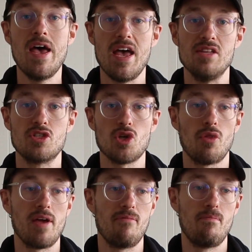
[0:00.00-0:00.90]
and so
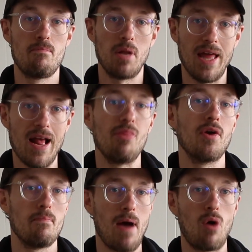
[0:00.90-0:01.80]
they've planned
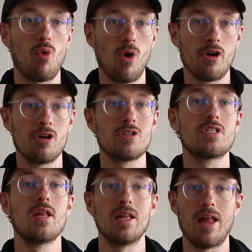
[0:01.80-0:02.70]
their bout
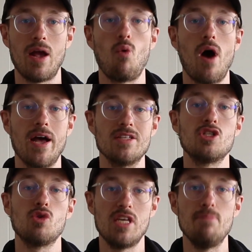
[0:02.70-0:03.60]
orders likewise
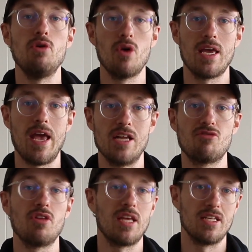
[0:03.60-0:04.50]
to keep you engaged
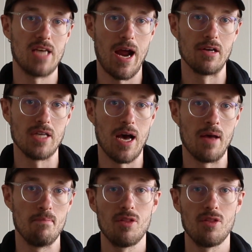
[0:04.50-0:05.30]
for the entire time.